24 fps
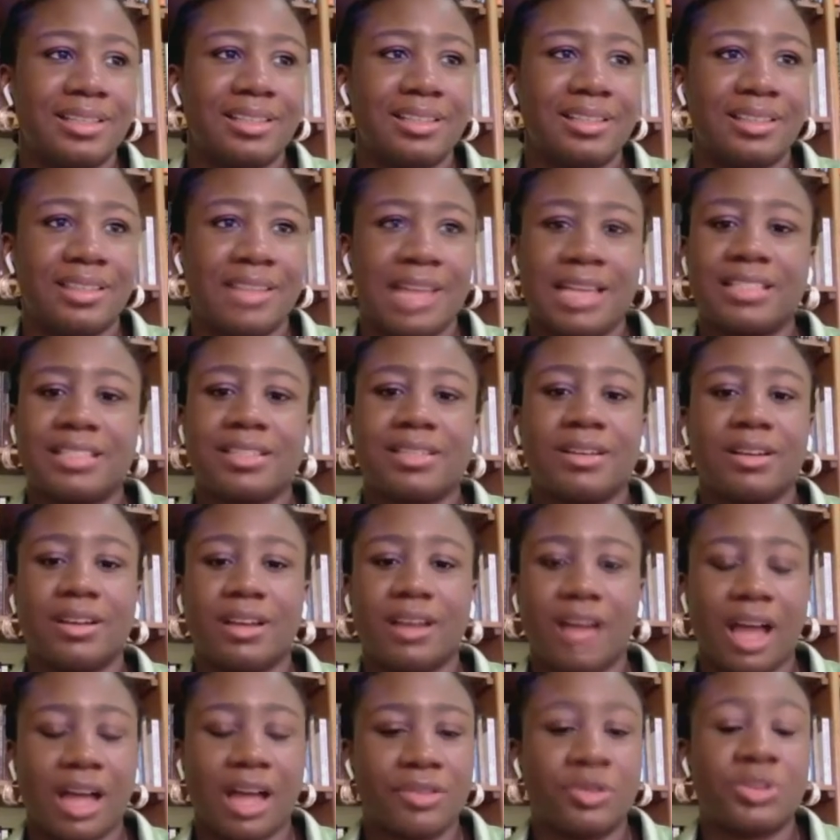
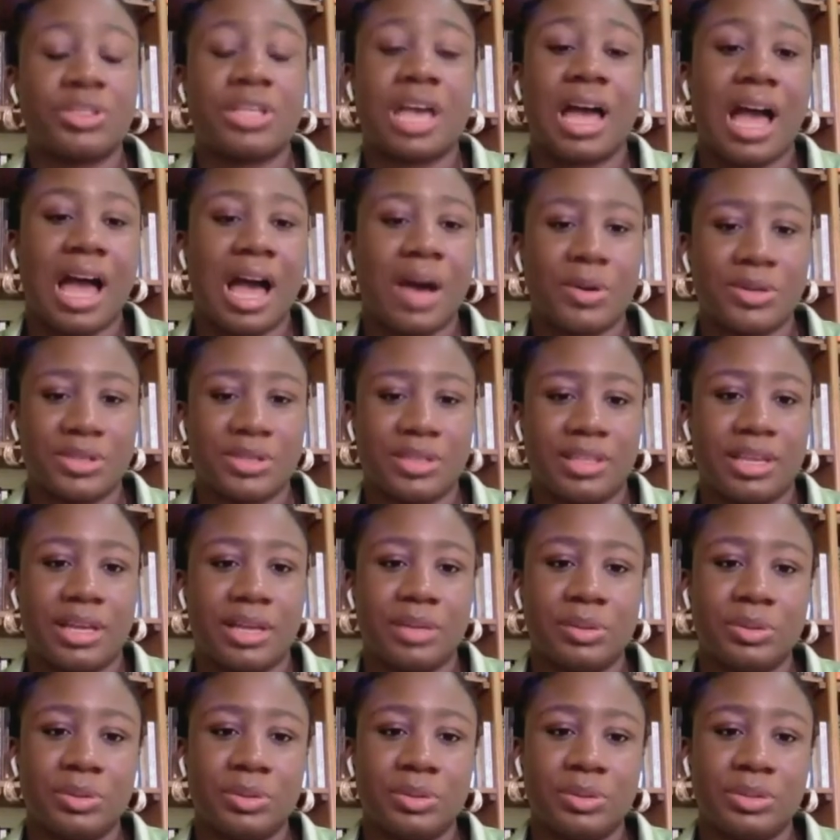those are hours that they're
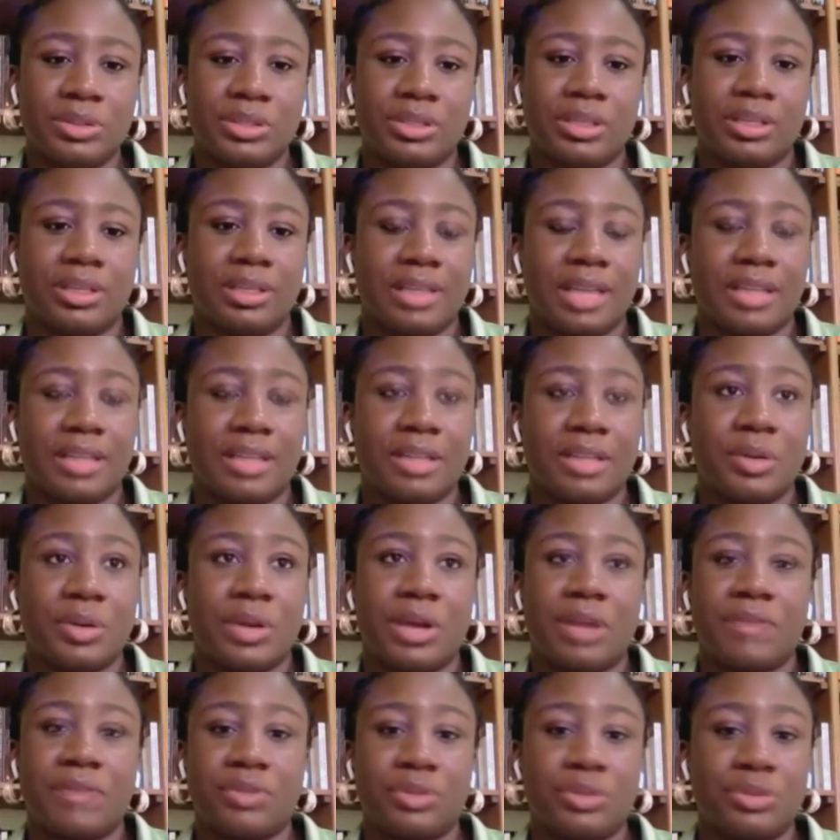losing that they
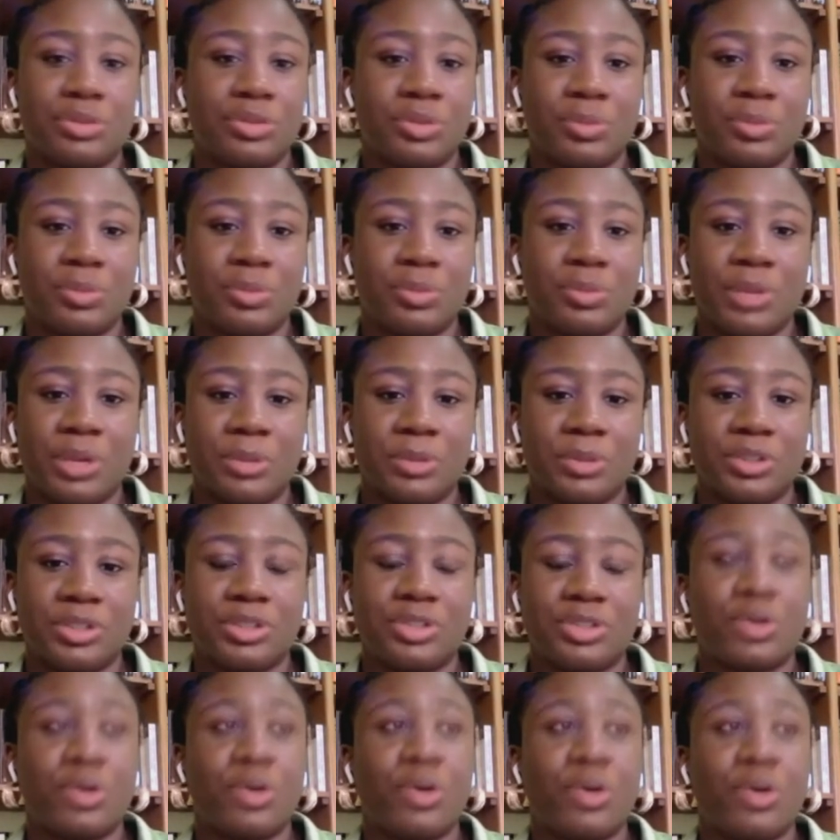could have used to make money.
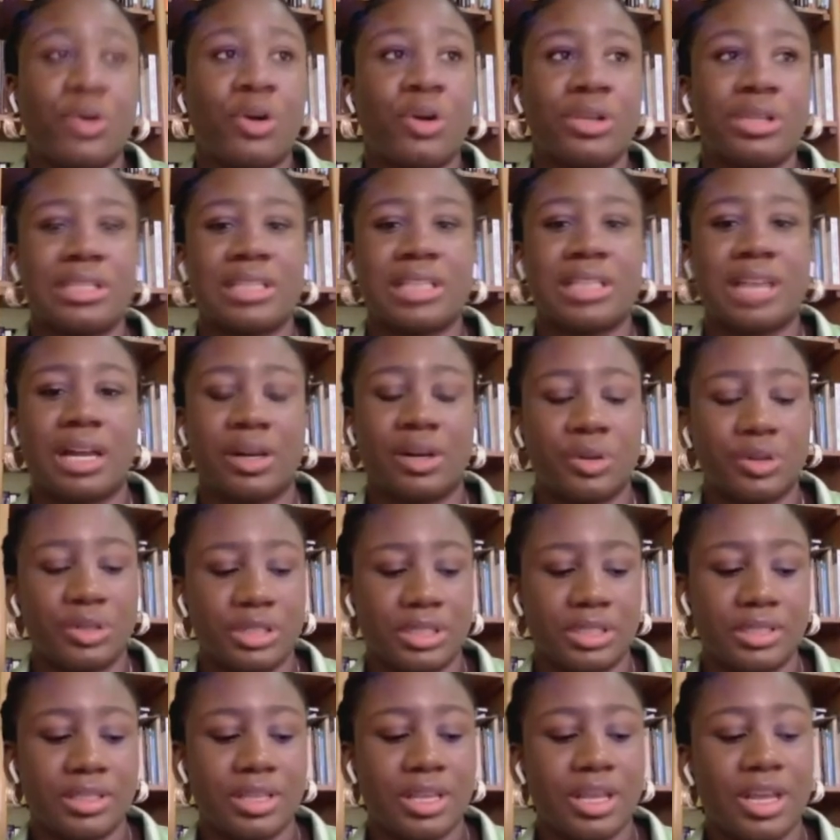So all these are
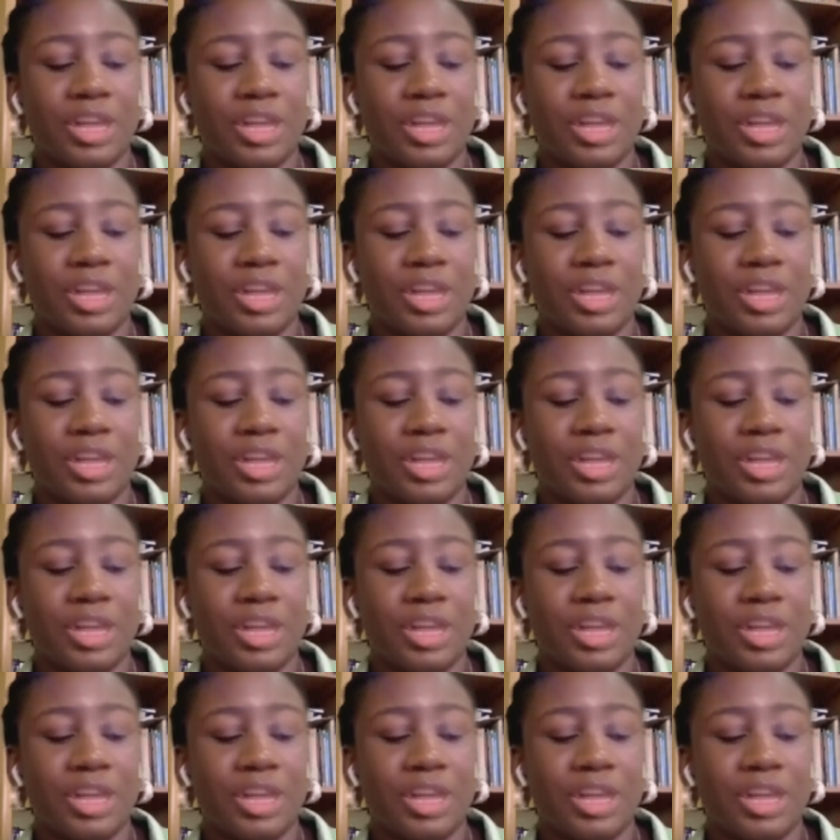losses.